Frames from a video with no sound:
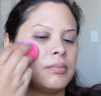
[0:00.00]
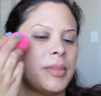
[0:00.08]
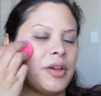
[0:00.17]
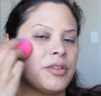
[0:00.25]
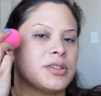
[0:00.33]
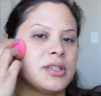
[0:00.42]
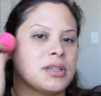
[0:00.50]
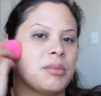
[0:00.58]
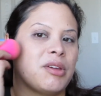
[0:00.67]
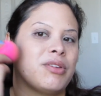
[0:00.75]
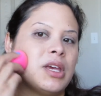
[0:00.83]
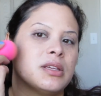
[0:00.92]
bounce this on
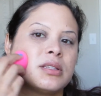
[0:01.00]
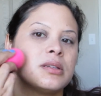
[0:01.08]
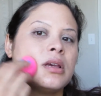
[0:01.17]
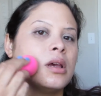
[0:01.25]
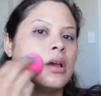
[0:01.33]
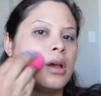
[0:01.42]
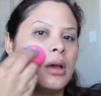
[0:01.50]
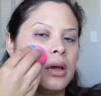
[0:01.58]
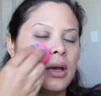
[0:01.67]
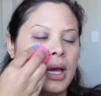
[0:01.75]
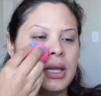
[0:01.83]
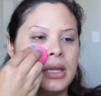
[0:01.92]
my face?
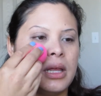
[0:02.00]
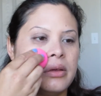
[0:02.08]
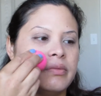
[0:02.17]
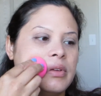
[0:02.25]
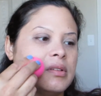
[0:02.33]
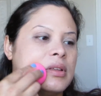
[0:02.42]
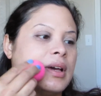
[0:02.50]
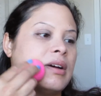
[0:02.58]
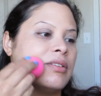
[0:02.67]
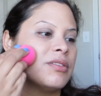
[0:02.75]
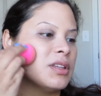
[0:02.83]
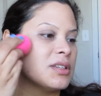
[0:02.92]
I love
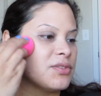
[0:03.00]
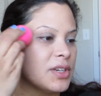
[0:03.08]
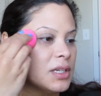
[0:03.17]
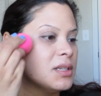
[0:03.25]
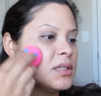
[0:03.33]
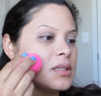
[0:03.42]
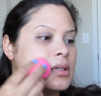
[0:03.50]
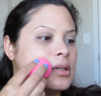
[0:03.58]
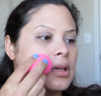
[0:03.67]
how this feels.